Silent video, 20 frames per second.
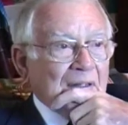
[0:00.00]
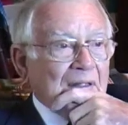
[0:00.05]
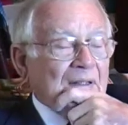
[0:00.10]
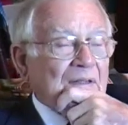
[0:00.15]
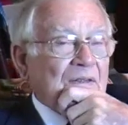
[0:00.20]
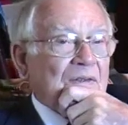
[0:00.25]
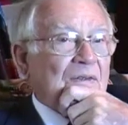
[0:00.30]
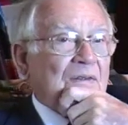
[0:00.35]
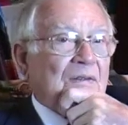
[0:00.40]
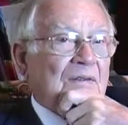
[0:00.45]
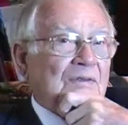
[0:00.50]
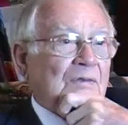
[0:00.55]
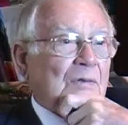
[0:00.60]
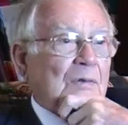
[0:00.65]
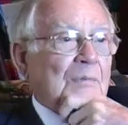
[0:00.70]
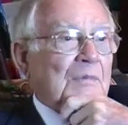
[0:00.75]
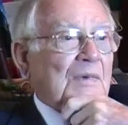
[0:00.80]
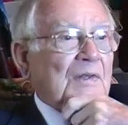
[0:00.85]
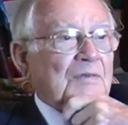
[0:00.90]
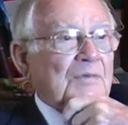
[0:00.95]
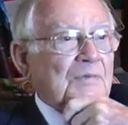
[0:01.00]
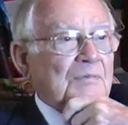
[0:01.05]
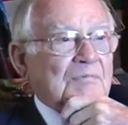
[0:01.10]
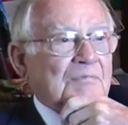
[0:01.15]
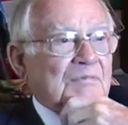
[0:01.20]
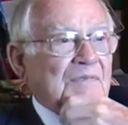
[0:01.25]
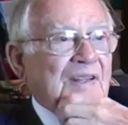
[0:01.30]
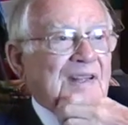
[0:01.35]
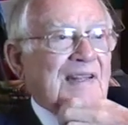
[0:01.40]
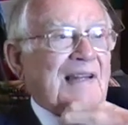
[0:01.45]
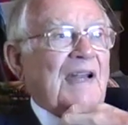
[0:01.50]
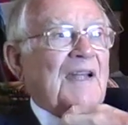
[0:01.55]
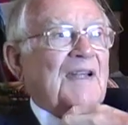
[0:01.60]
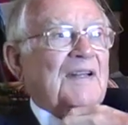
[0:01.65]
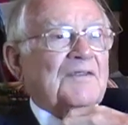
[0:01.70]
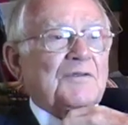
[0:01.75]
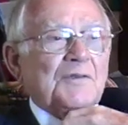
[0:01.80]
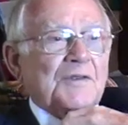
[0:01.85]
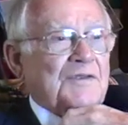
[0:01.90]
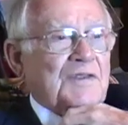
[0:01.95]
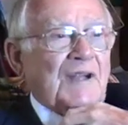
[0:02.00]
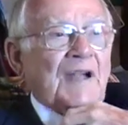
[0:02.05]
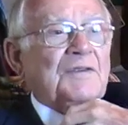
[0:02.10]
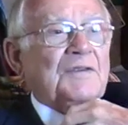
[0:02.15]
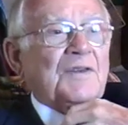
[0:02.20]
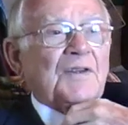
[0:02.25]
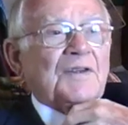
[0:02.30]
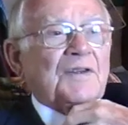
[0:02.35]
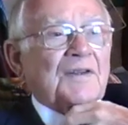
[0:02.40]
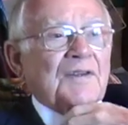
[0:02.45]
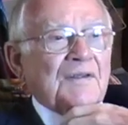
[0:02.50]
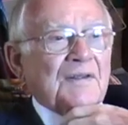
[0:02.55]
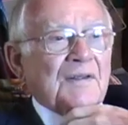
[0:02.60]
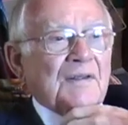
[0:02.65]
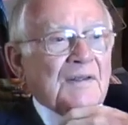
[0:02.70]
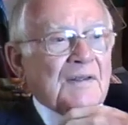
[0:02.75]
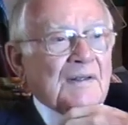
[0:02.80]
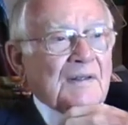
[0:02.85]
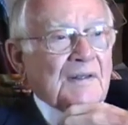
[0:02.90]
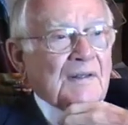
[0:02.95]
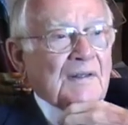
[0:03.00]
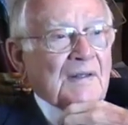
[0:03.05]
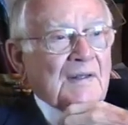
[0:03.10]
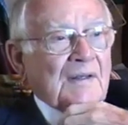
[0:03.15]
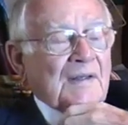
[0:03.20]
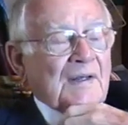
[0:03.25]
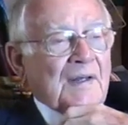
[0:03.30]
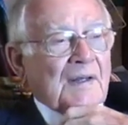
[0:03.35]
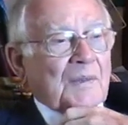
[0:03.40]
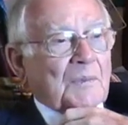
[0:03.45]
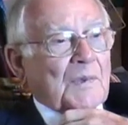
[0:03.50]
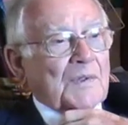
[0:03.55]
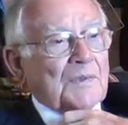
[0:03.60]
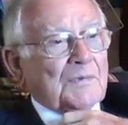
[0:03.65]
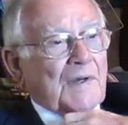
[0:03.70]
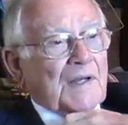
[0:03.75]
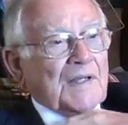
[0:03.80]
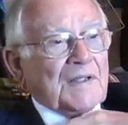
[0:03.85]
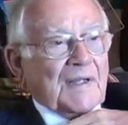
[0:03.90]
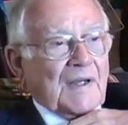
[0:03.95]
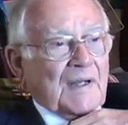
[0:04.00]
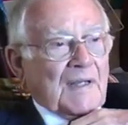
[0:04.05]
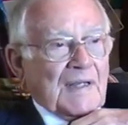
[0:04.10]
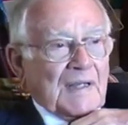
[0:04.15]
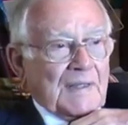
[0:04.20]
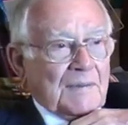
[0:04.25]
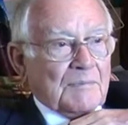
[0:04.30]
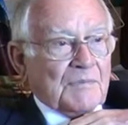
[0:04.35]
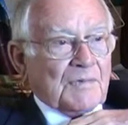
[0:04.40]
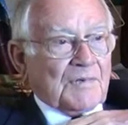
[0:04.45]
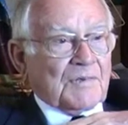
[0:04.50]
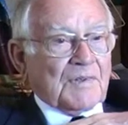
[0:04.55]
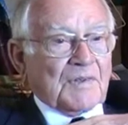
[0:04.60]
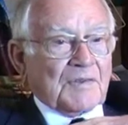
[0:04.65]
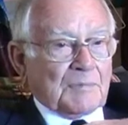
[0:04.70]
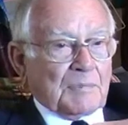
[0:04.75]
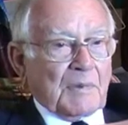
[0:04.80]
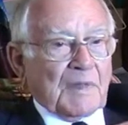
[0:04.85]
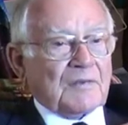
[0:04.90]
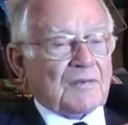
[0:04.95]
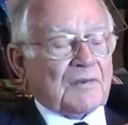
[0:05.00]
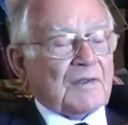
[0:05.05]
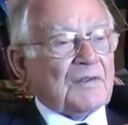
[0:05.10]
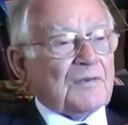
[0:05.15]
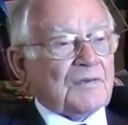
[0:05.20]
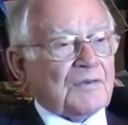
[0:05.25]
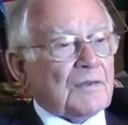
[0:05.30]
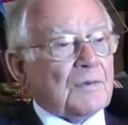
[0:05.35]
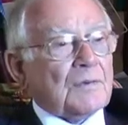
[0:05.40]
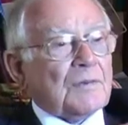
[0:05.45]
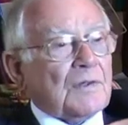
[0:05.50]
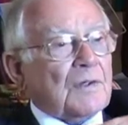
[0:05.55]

it's almost declared redundant. We radio hams especially still